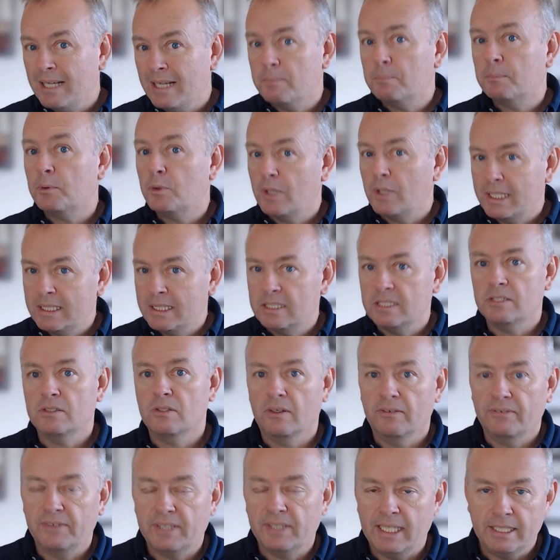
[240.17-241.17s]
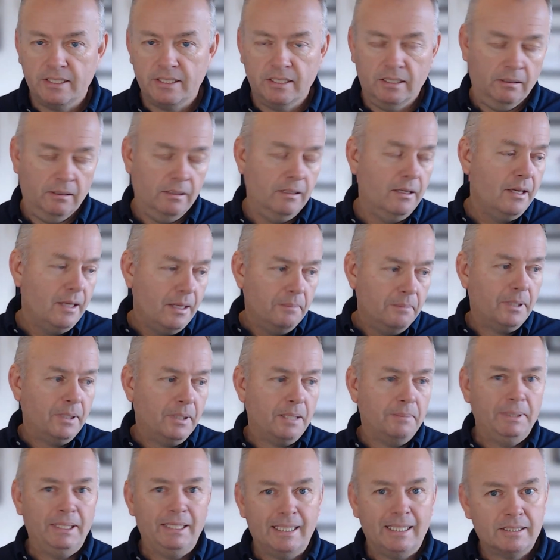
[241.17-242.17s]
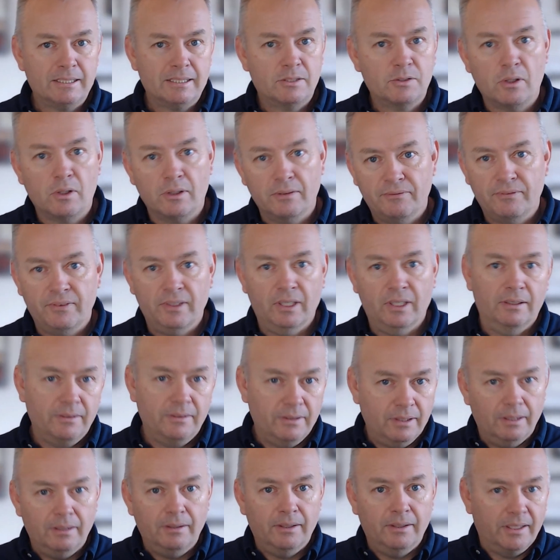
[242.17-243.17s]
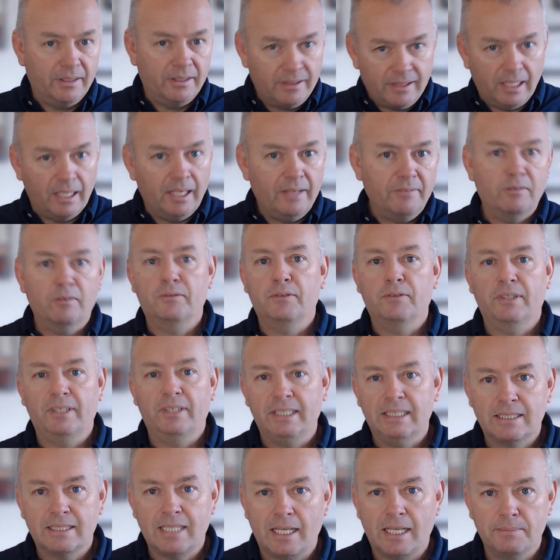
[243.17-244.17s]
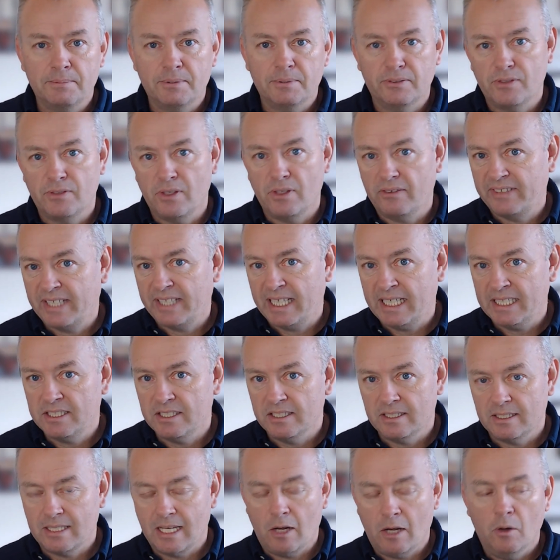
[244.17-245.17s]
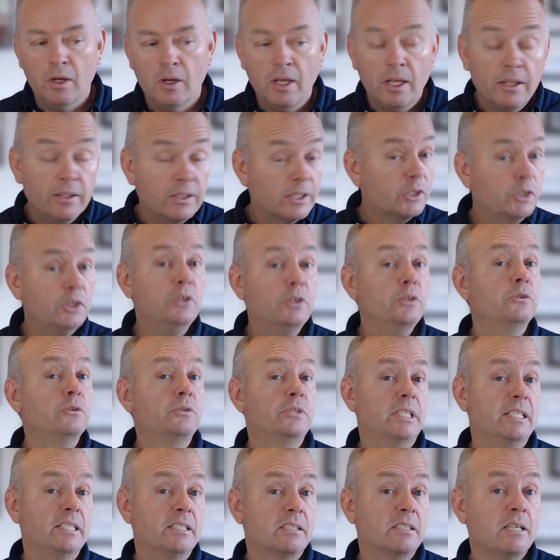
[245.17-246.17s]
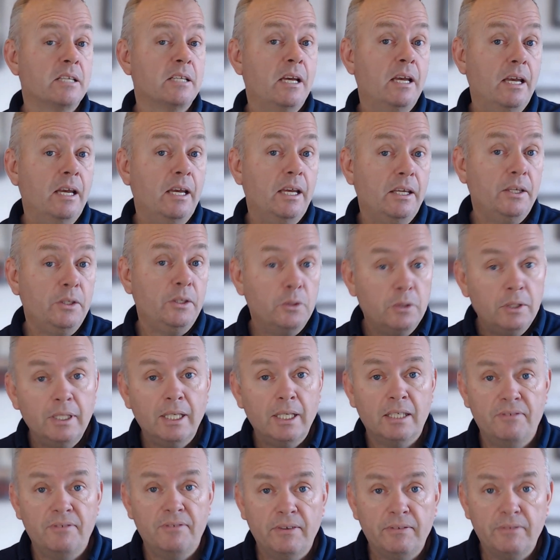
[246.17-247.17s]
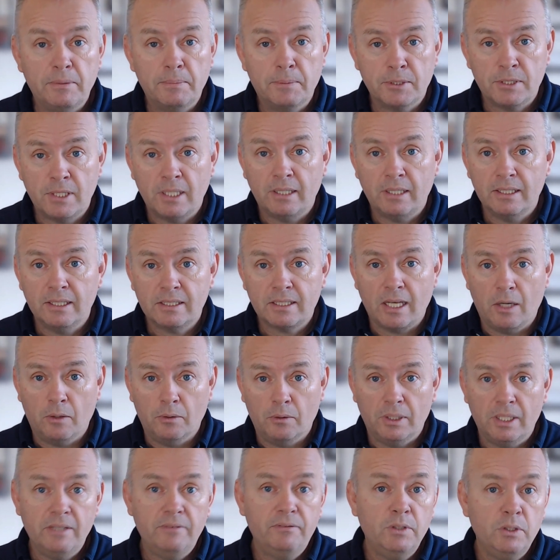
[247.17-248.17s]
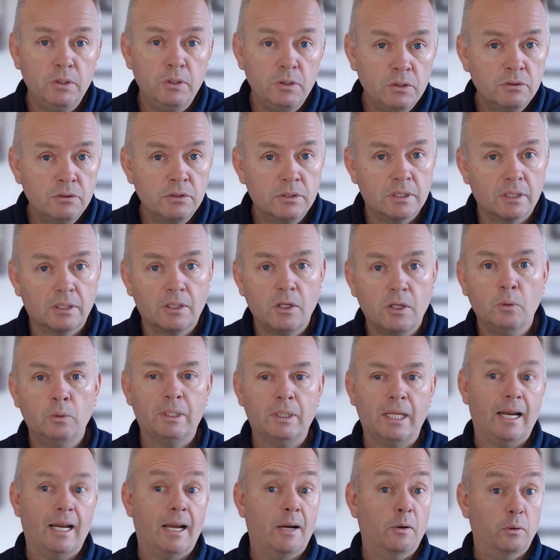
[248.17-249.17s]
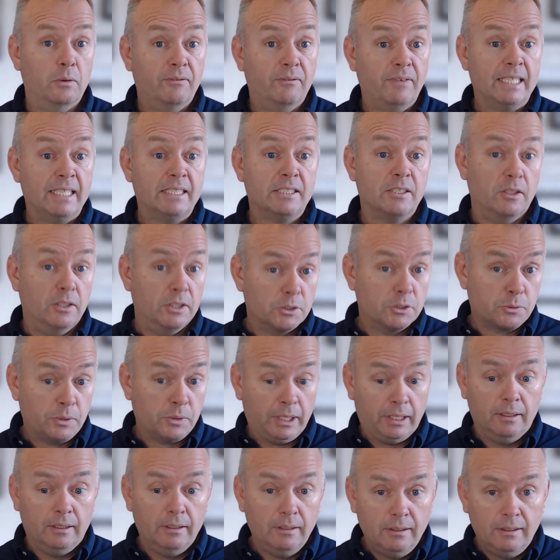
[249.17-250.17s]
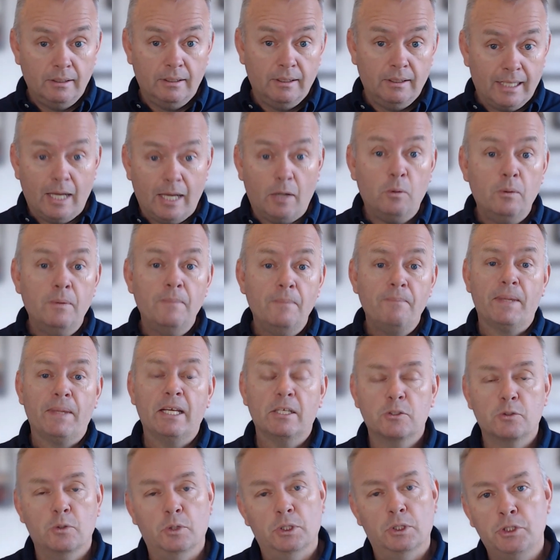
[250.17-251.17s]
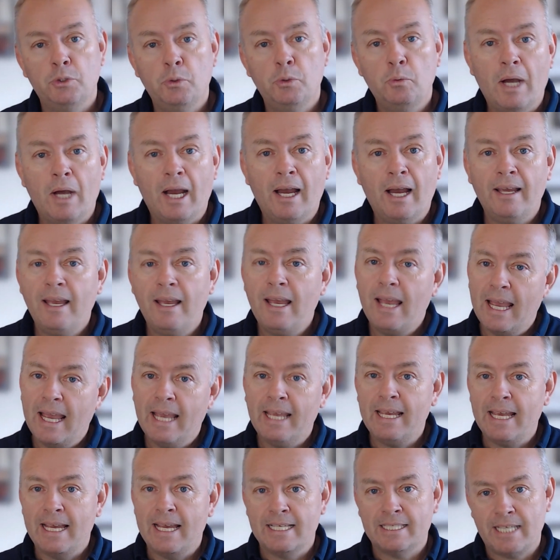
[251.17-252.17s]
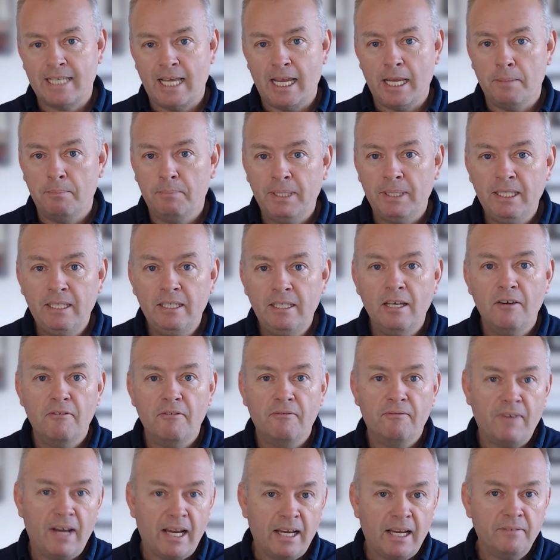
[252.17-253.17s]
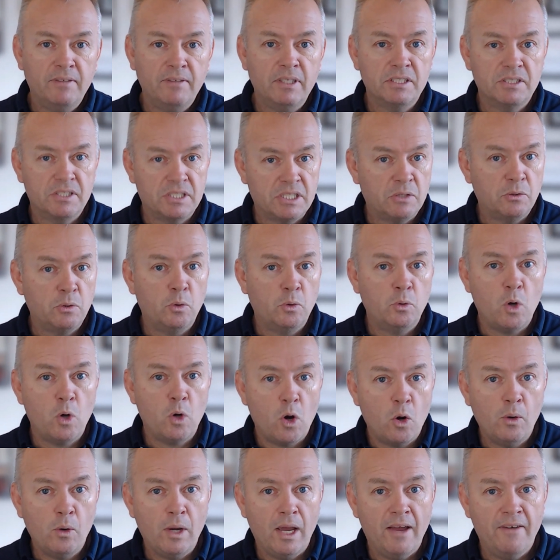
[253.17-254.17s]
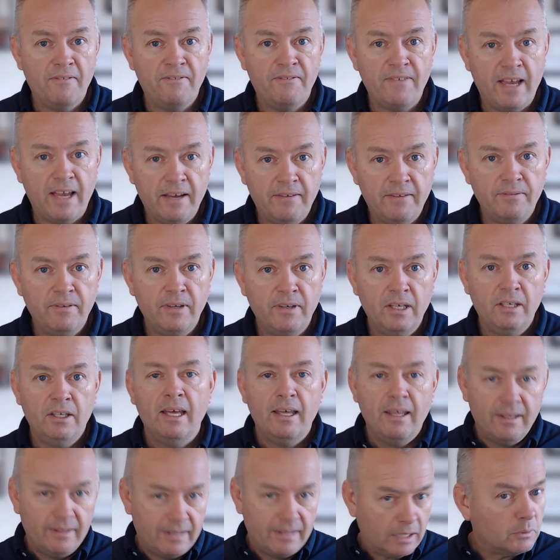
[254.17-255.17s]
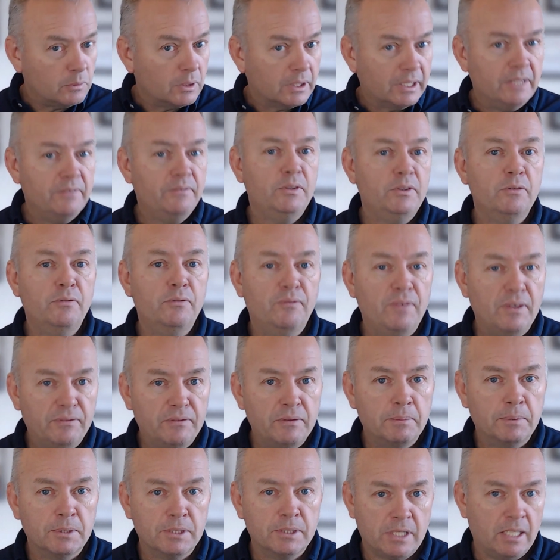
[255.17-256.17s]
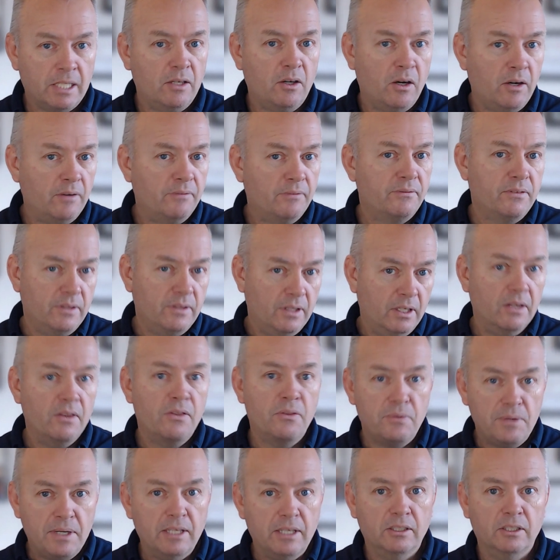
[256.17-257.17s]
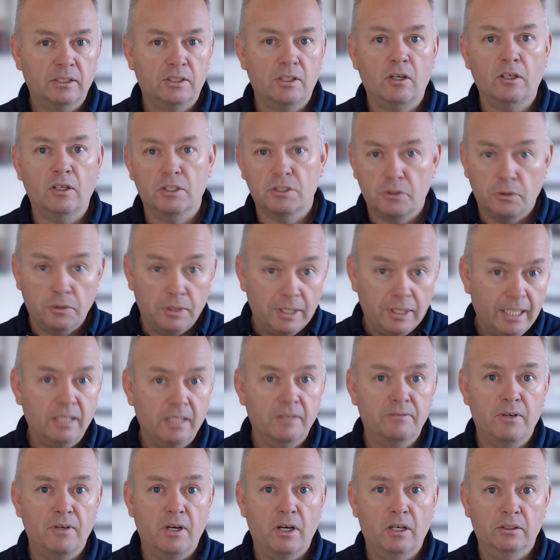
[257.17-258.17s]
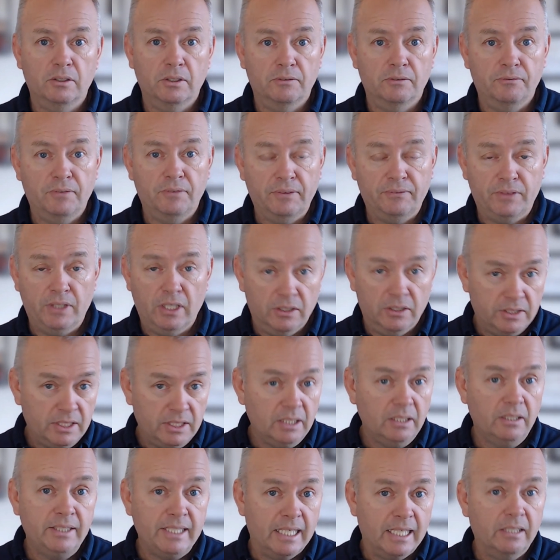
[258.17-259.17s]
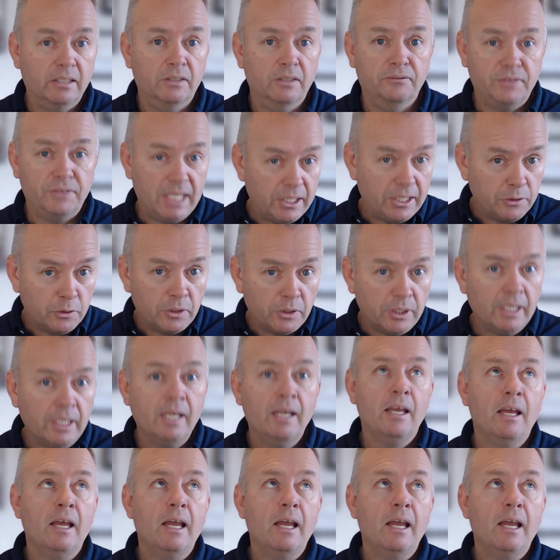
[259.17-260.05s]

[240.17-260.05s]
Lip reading: a pricey certification, but I mean, that's sort of the level for these types of certifications now. The good news is you can get a 50% discount if you use the code that I will flash on the screen now. So it's UiASAP 50OFF. That will give you 50% off the $300, so you can get it for $150 until the end of January.